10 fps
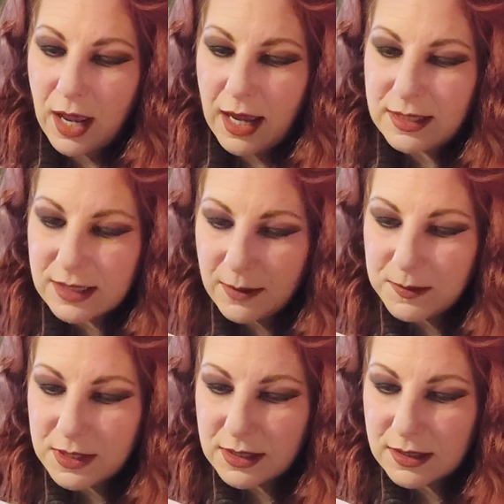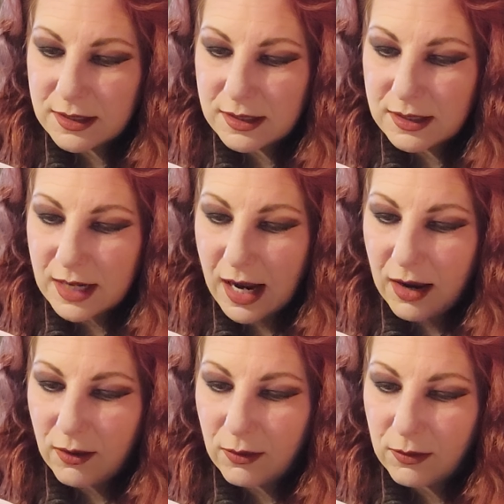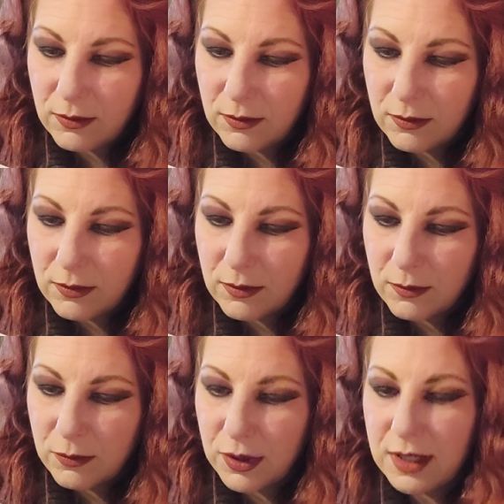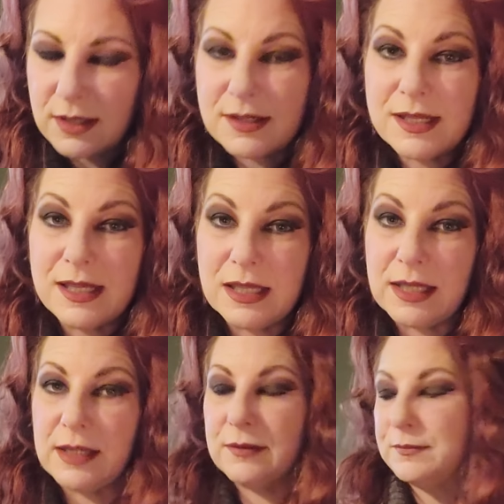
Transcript: Acceptance now brings healing.